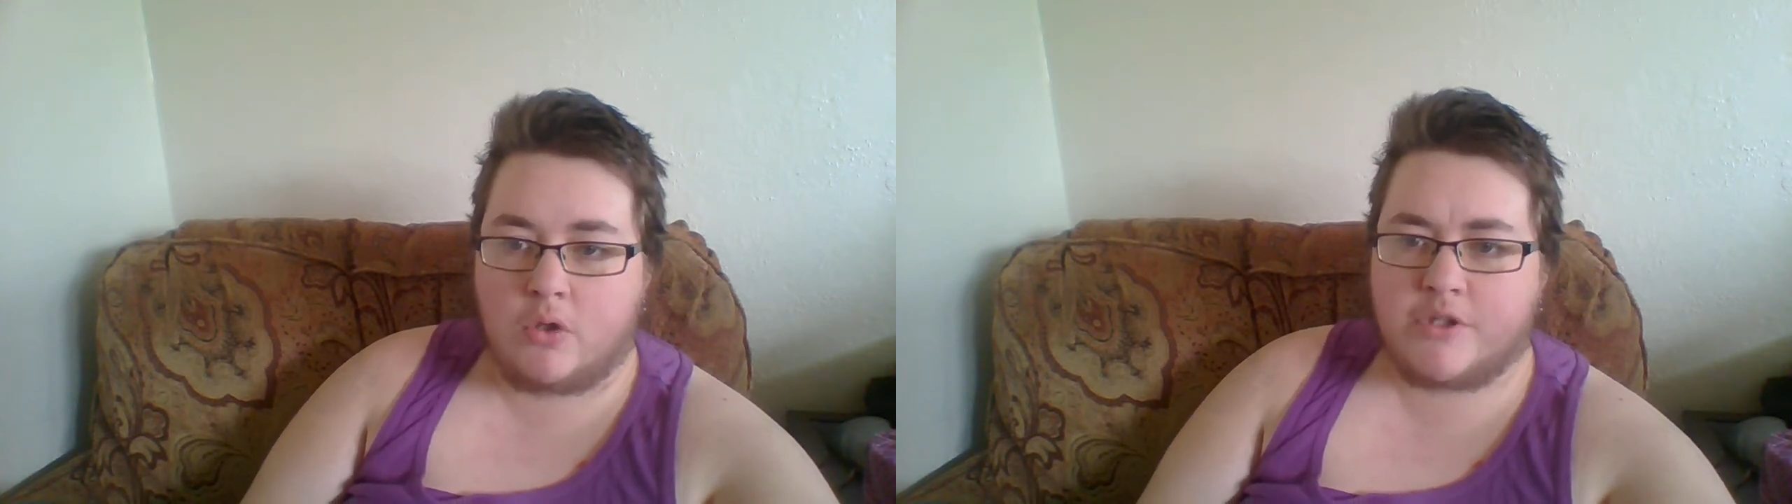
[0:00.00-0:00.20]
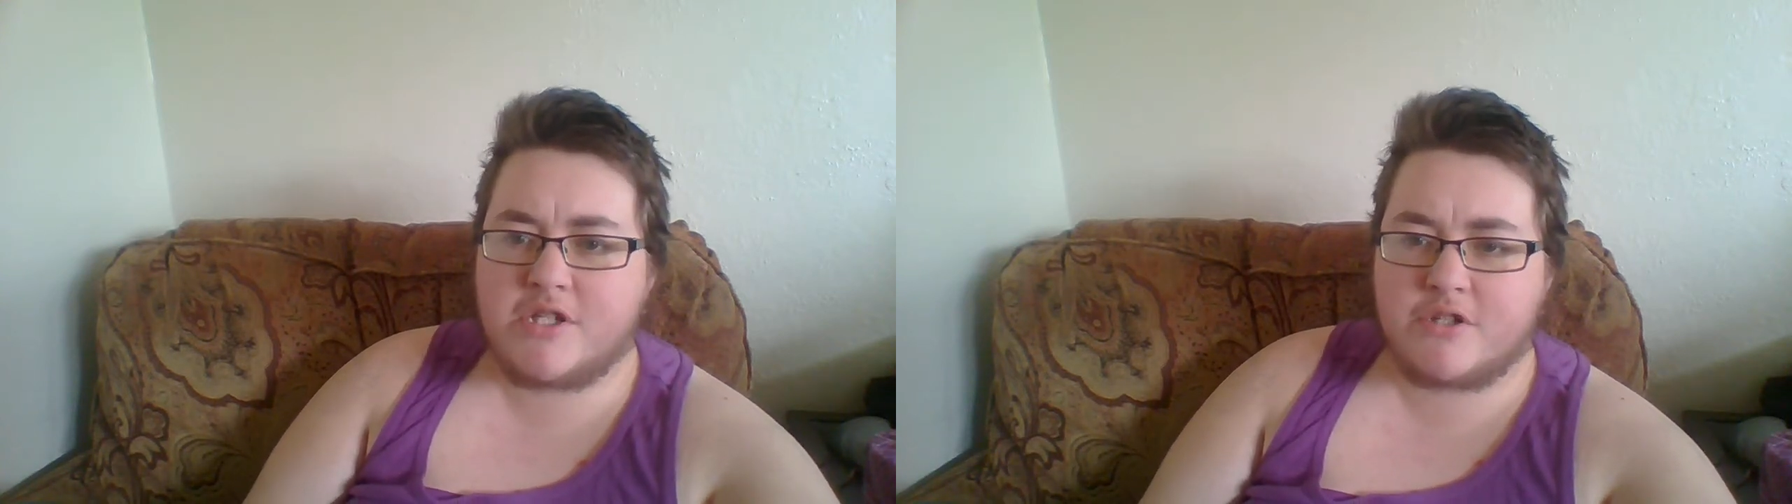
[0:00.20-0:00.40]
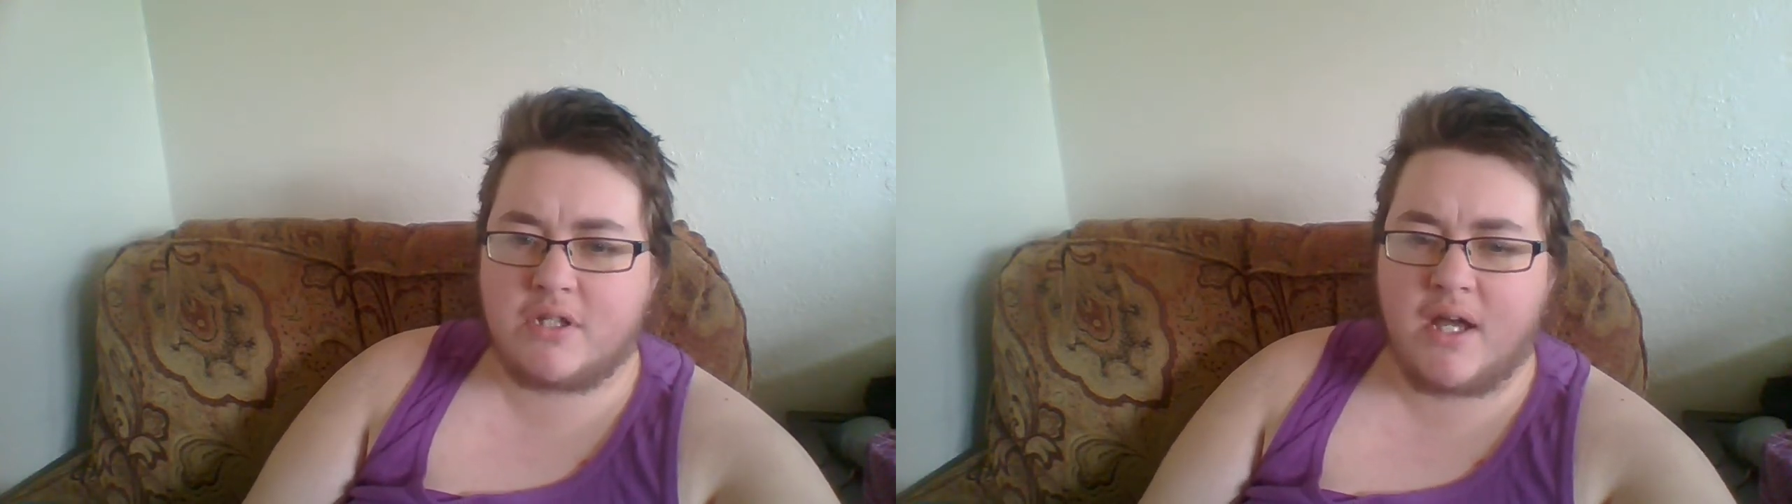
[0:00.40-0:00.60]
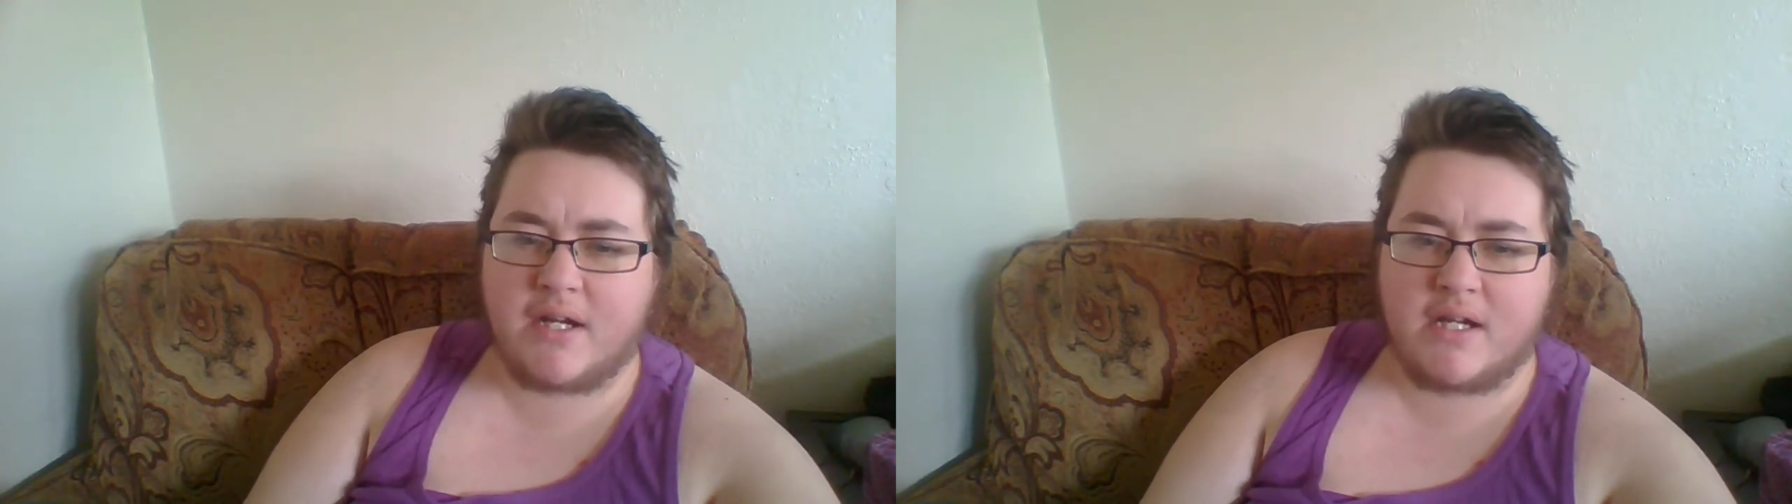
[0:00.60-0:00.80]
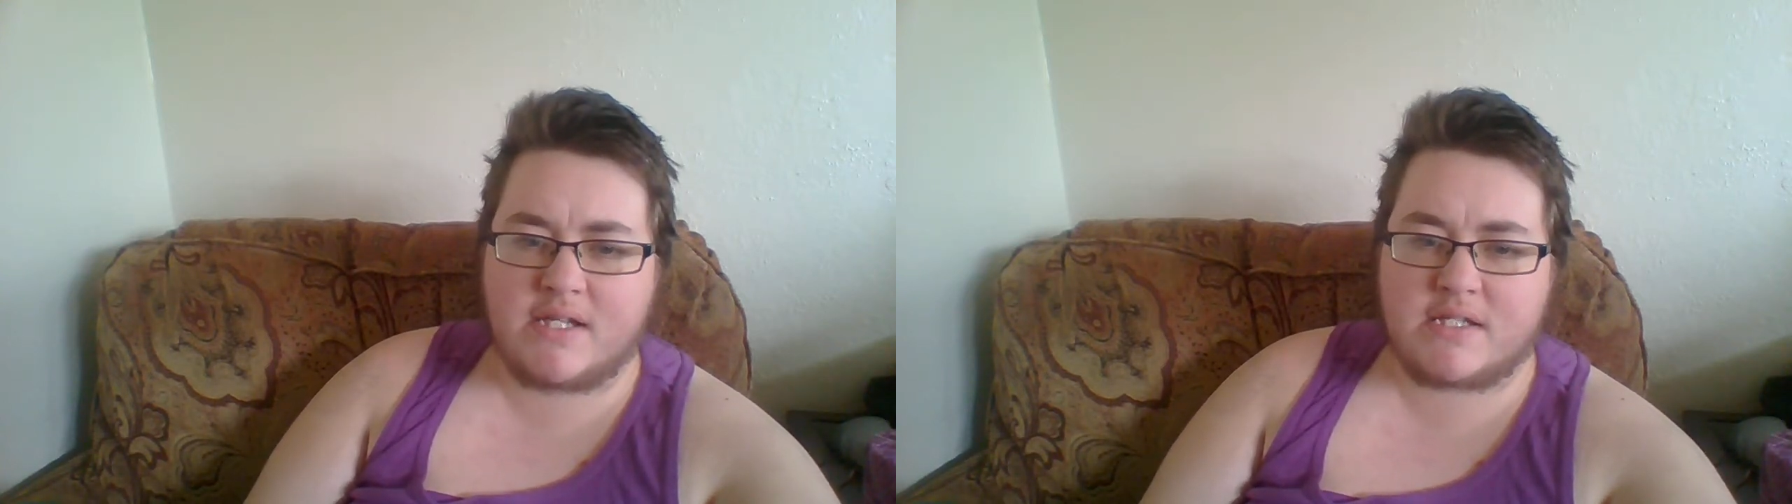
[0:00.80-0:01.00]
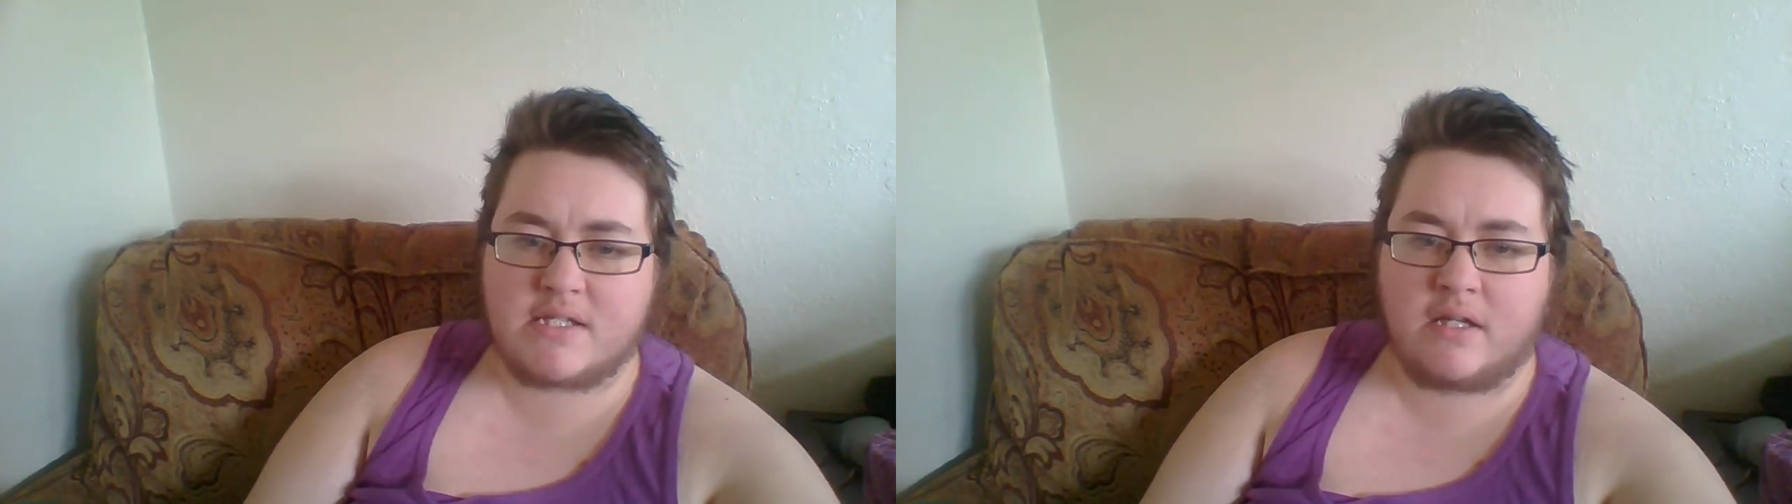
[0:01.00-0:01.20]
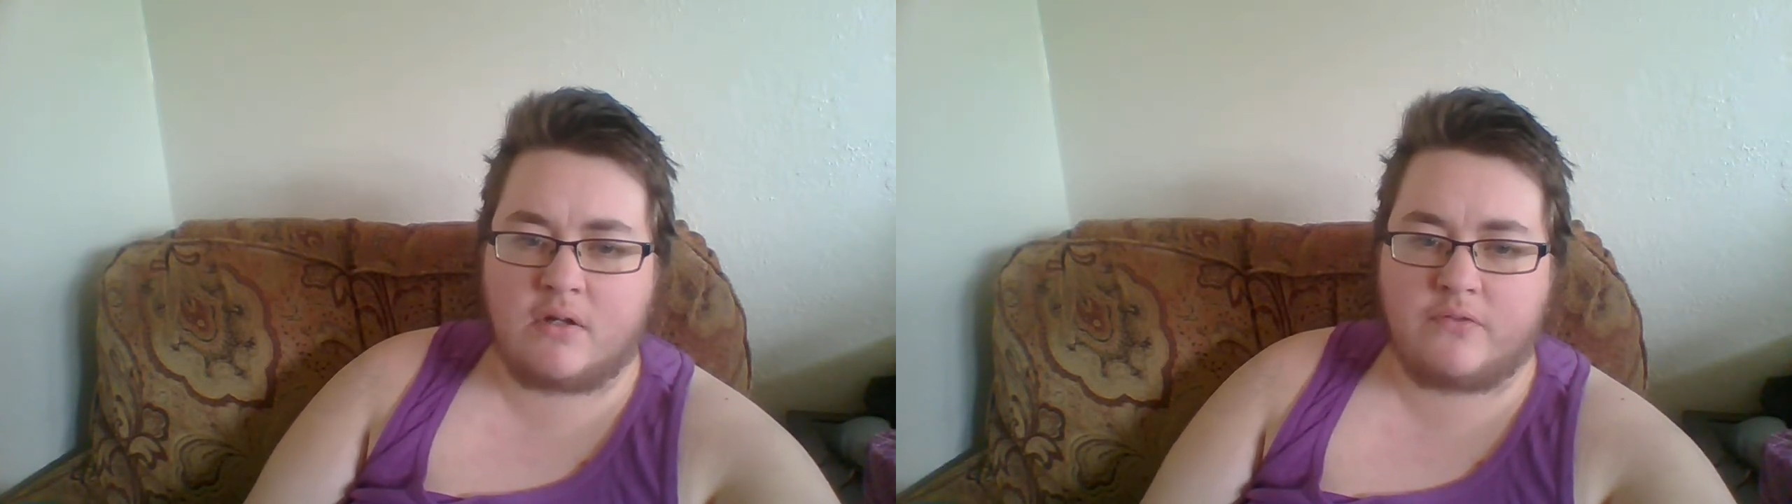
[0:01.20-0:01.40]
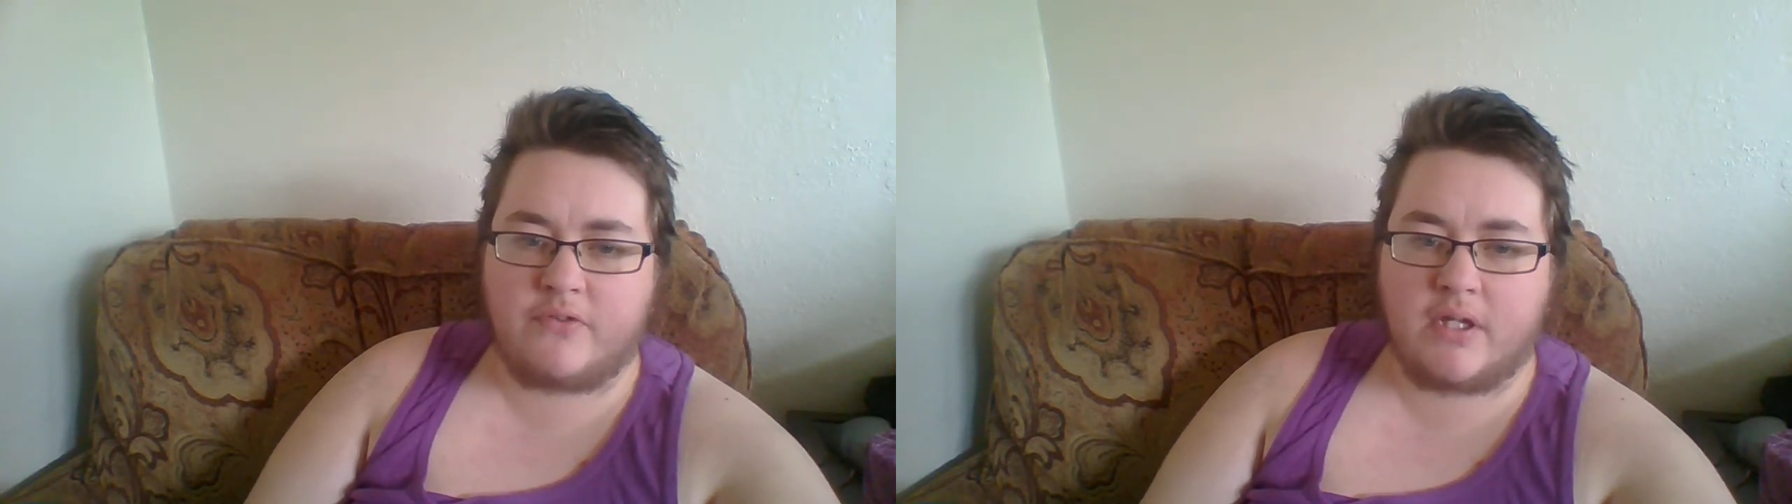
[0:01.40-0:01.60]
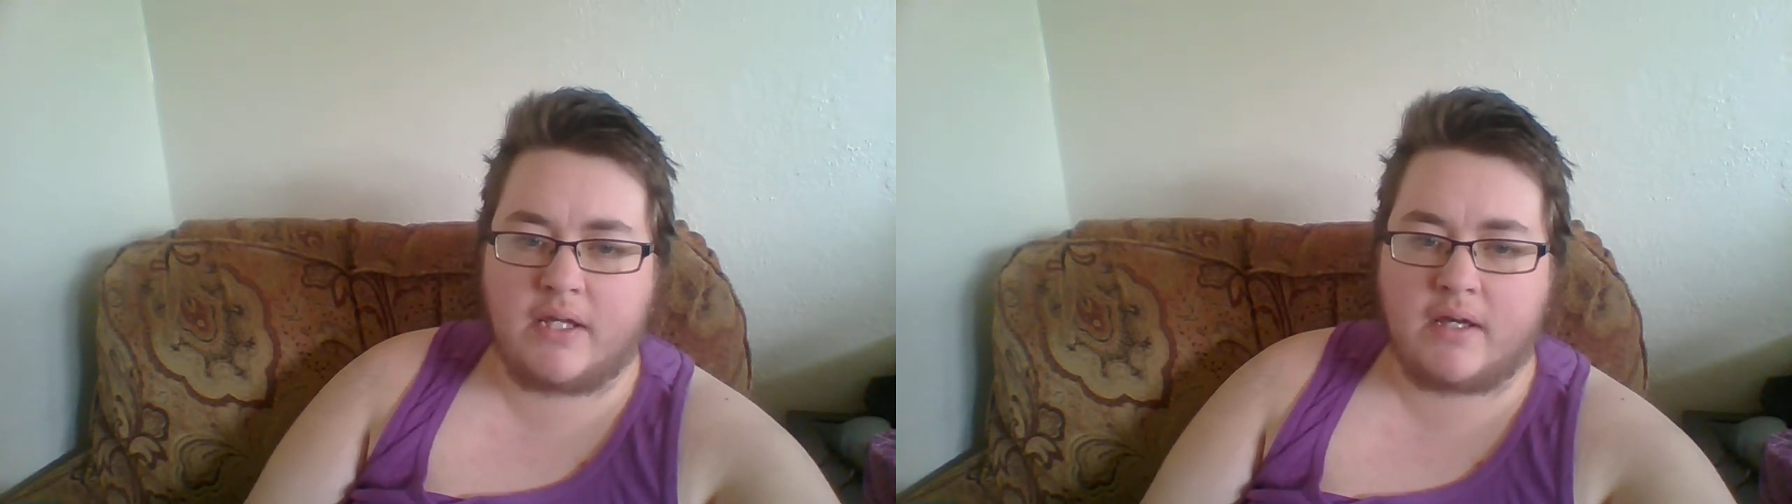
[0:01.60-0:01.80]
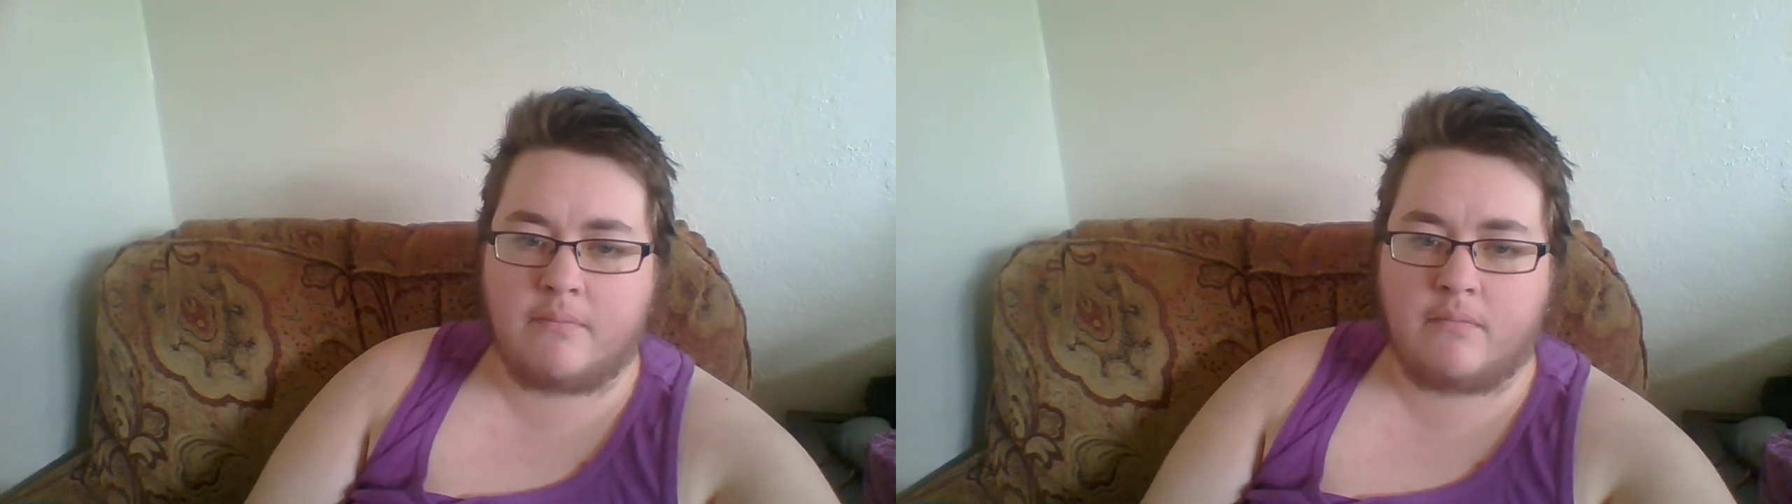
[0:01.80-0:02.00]
which is actually kind of nice because I don't feel
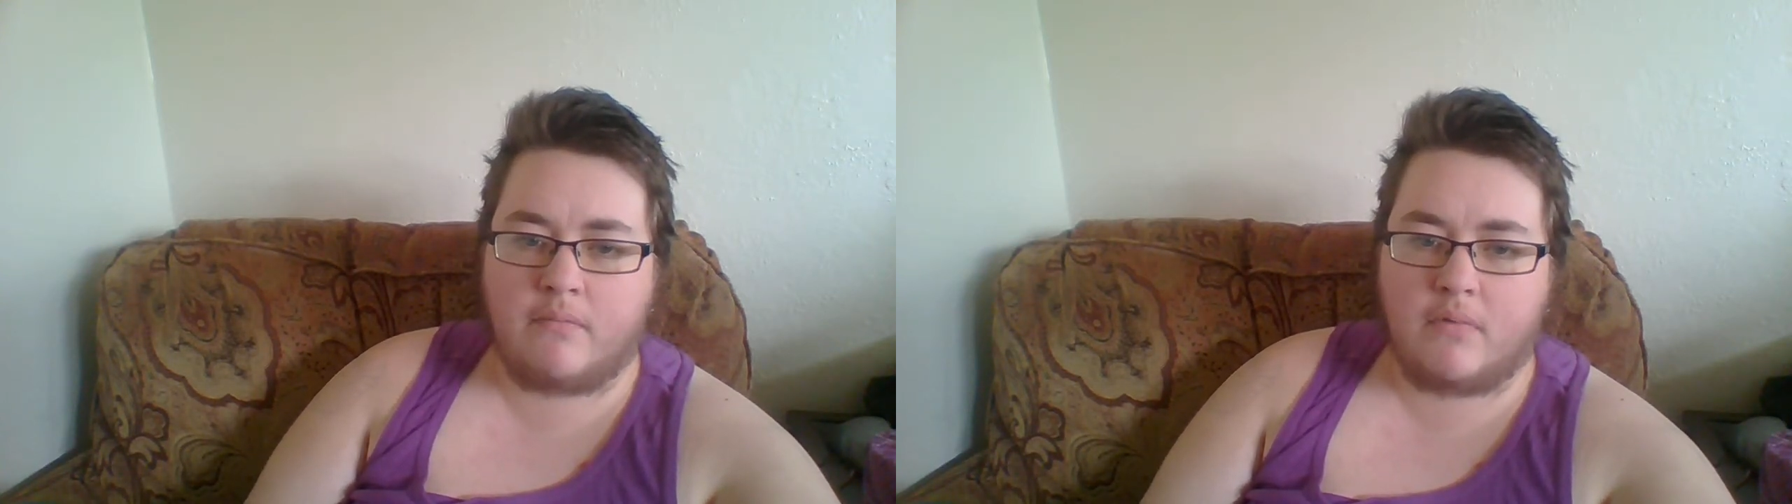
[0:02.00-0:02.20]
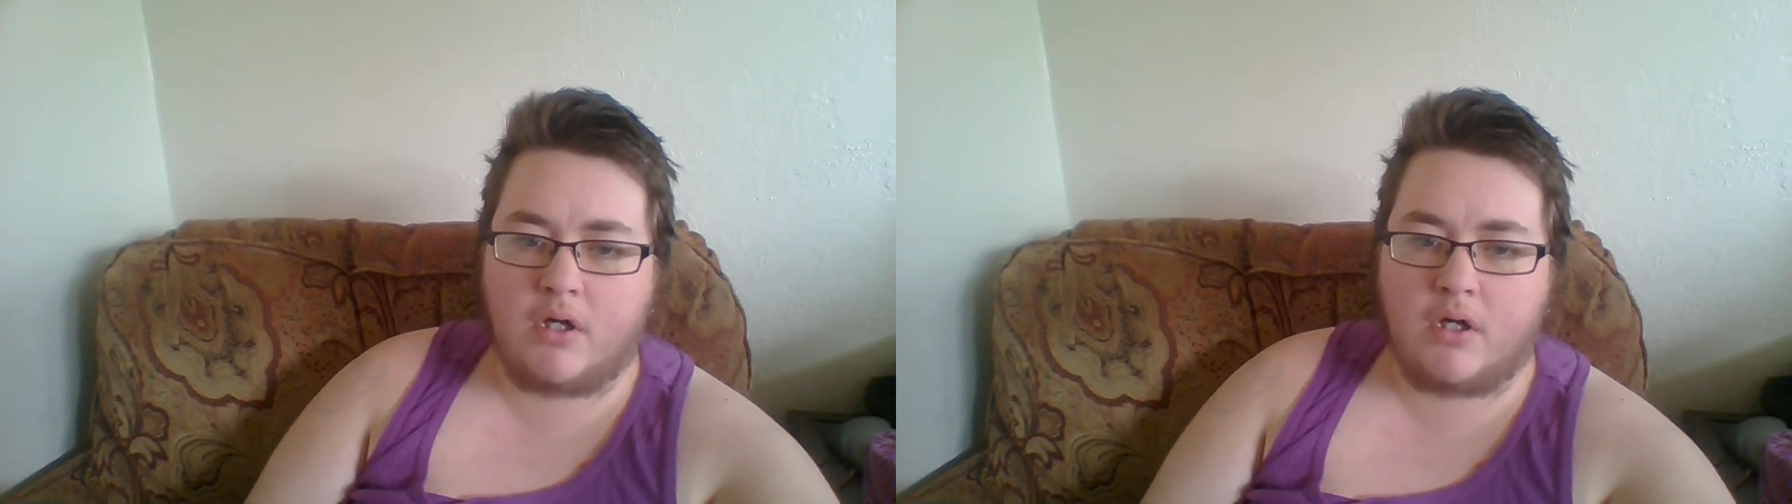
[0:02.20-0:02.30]
like I'm